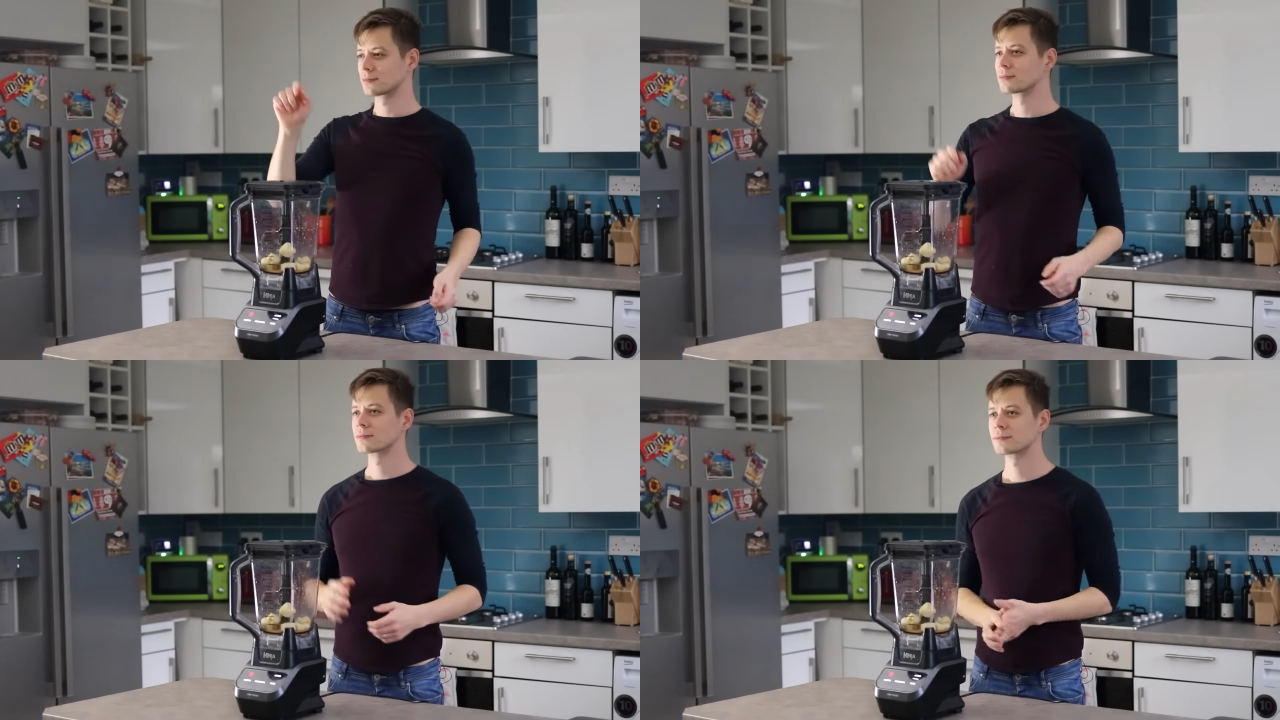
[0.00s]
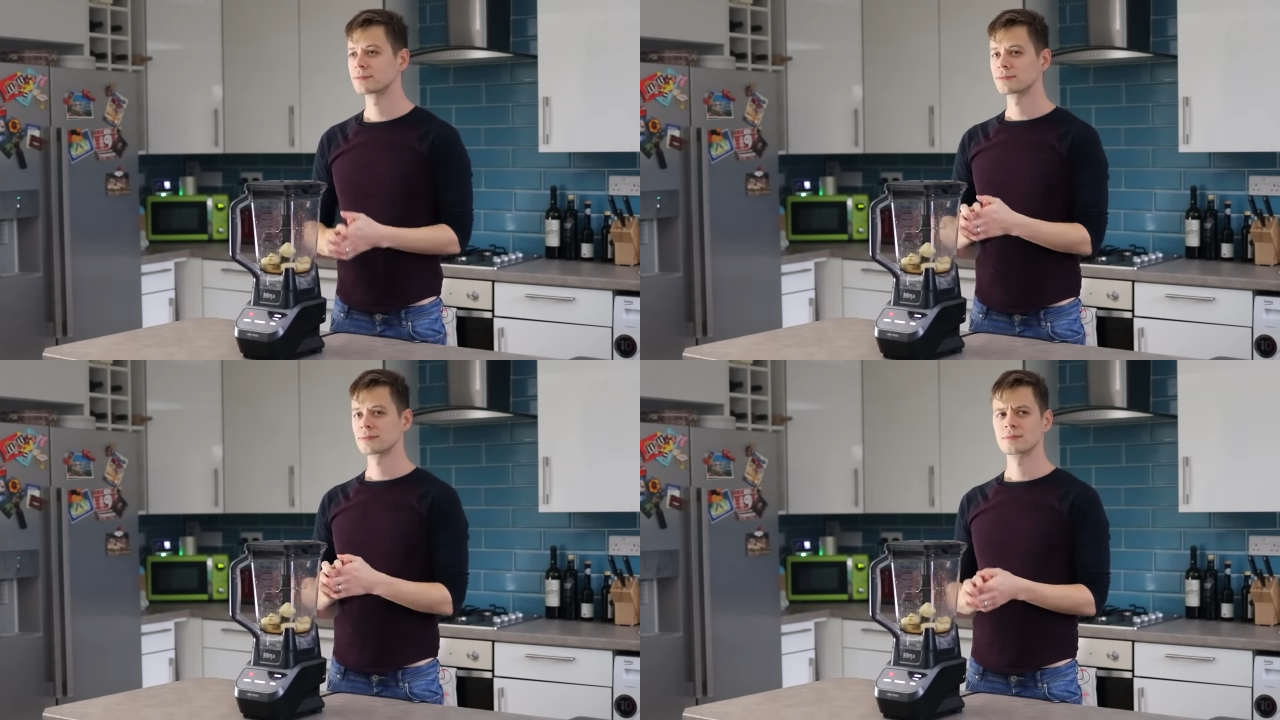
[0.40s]

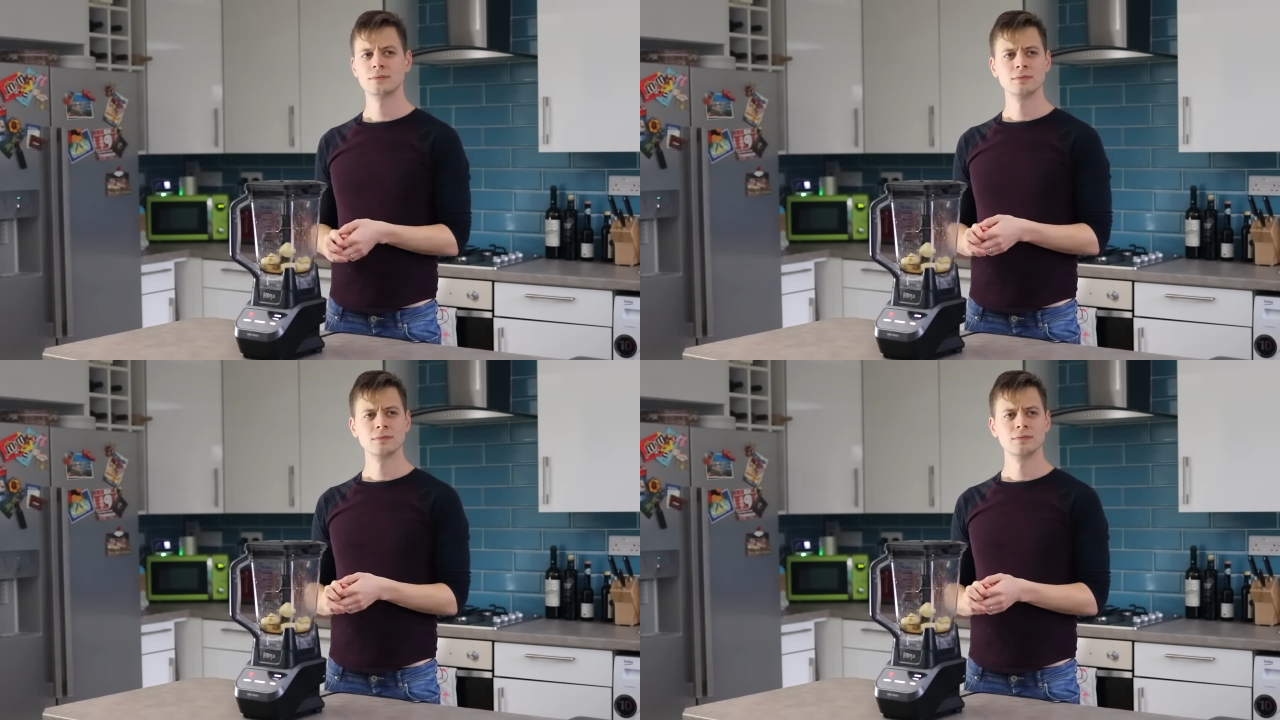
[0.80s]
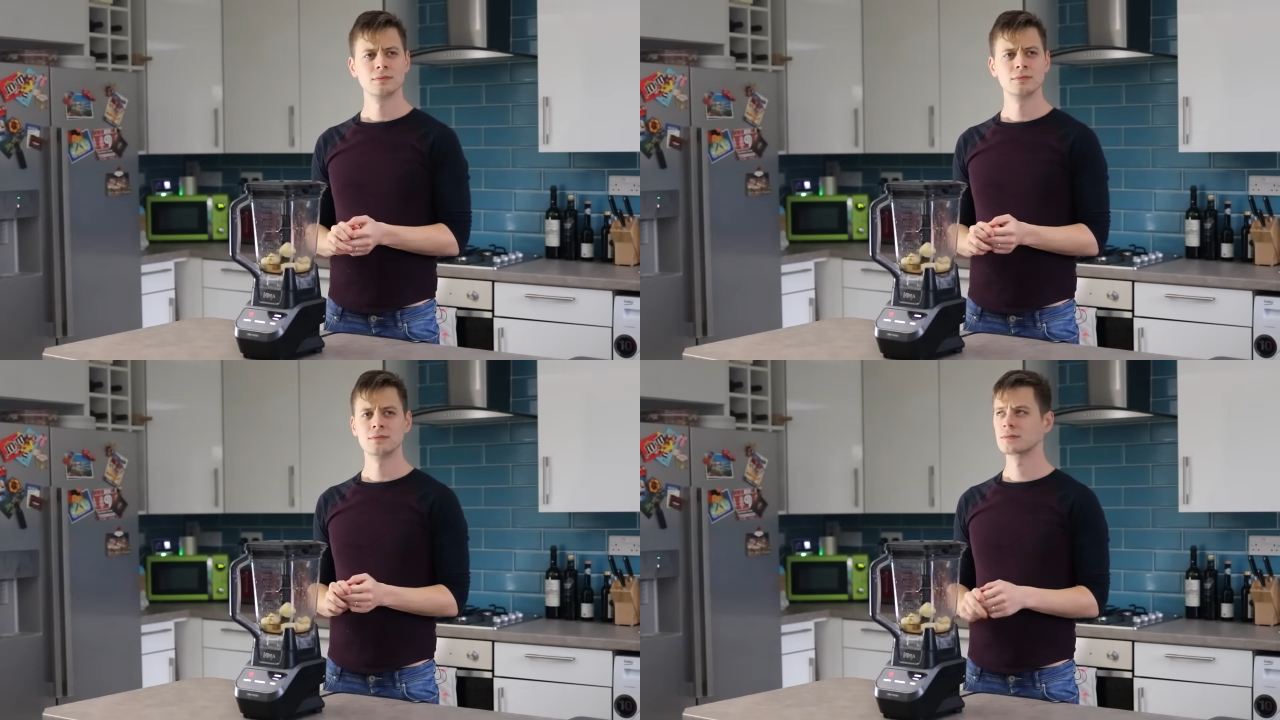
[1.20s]

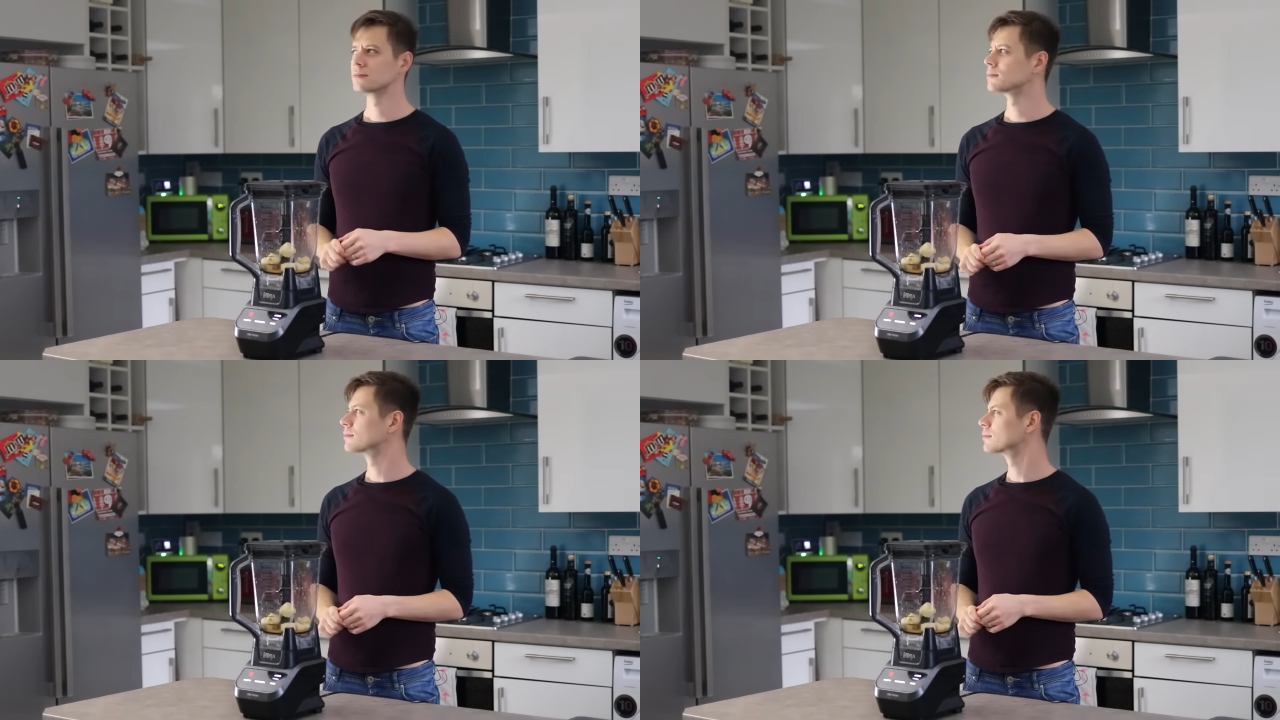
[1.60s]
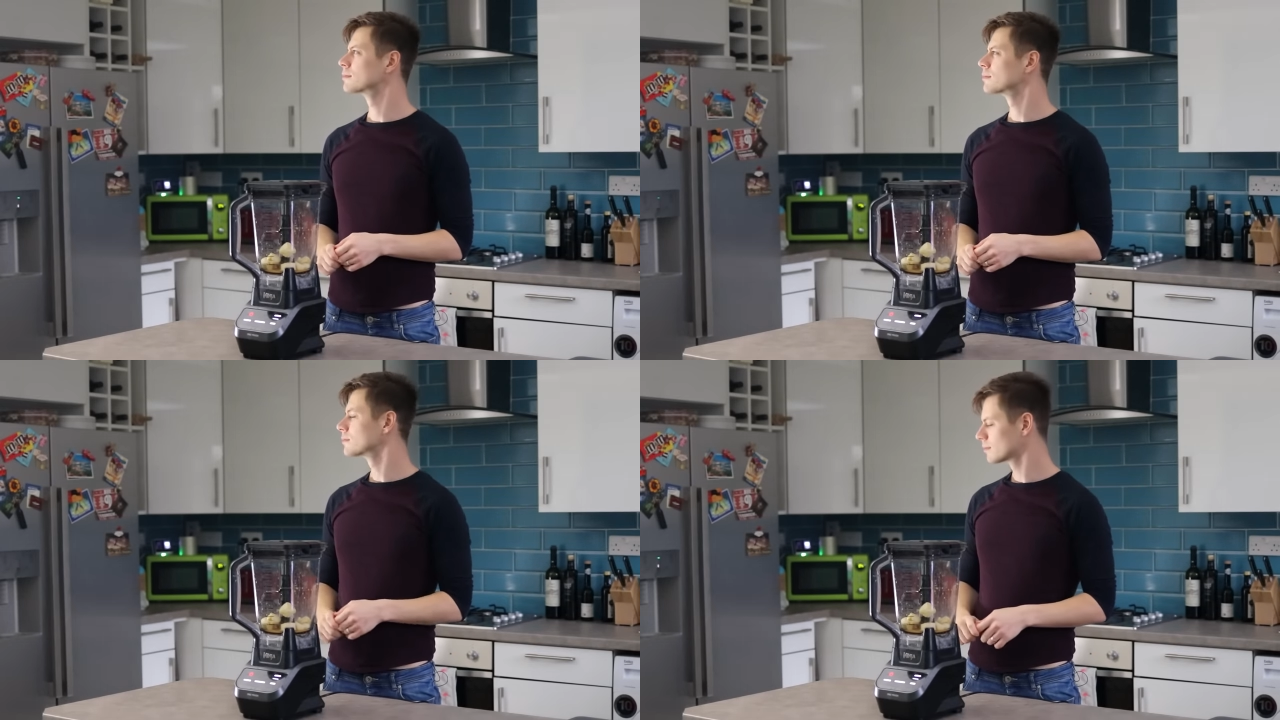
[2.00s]

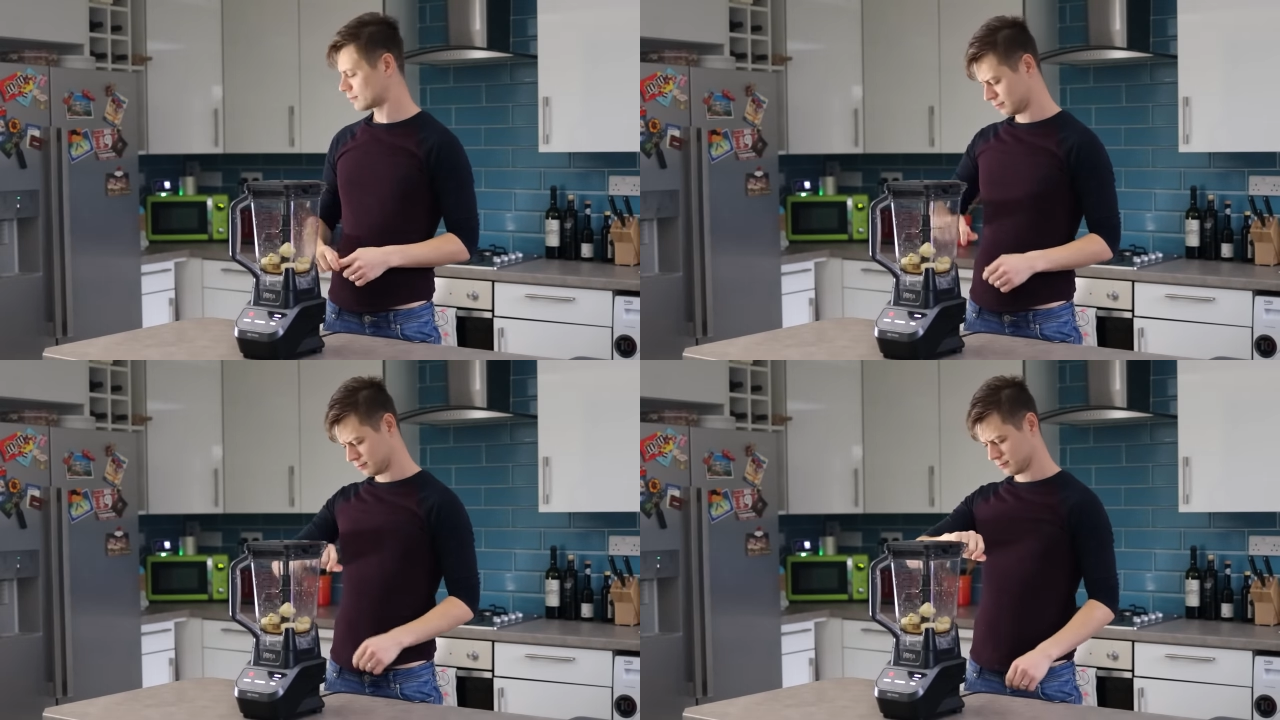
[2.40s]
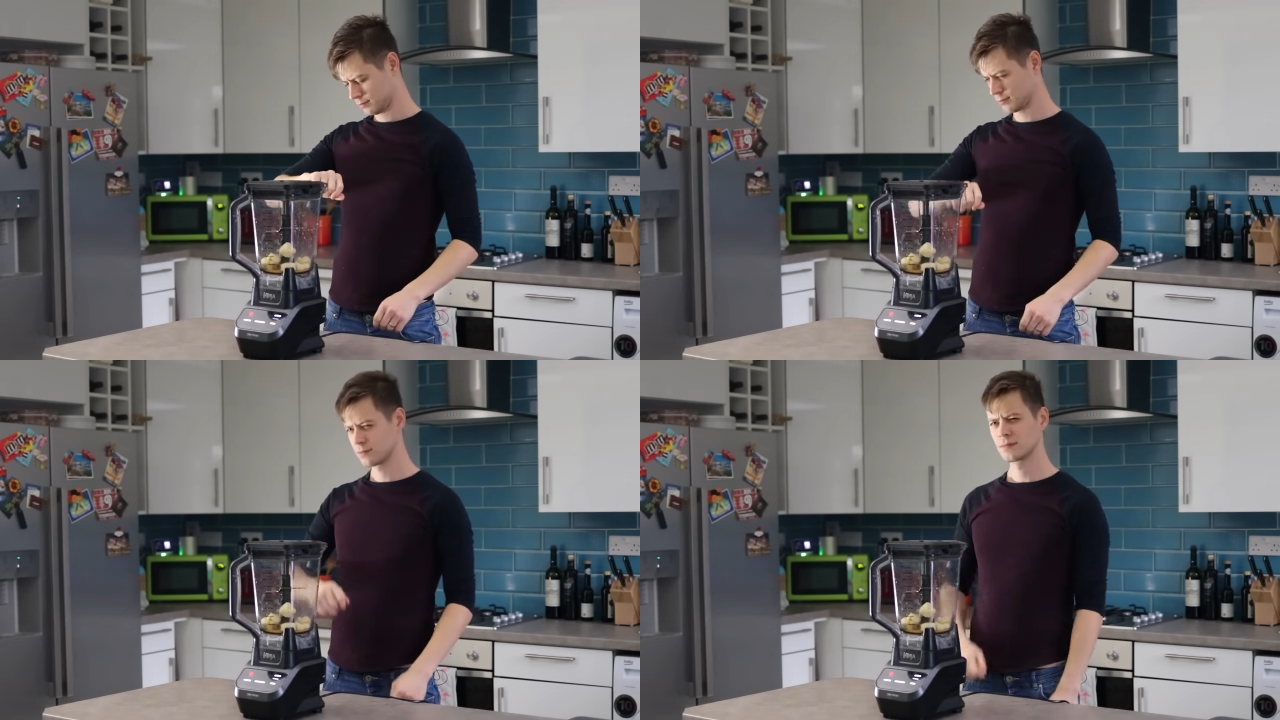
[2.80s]

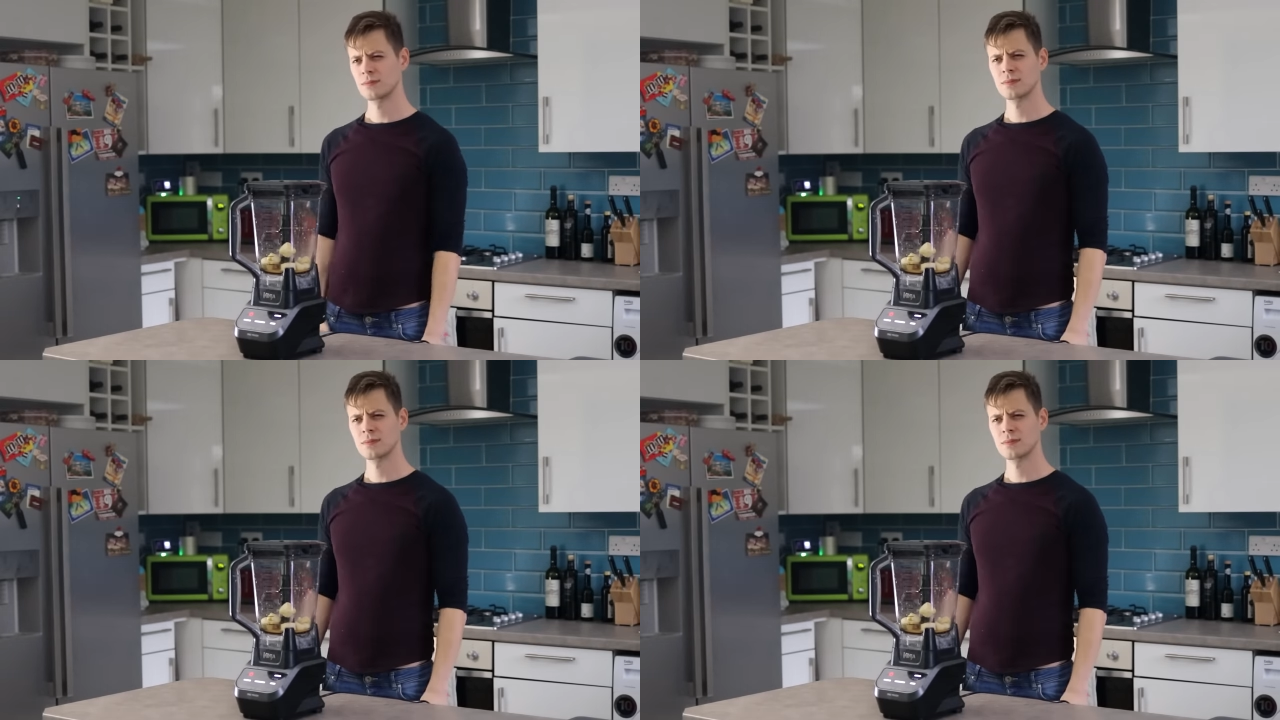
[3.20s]
Nobody speaks.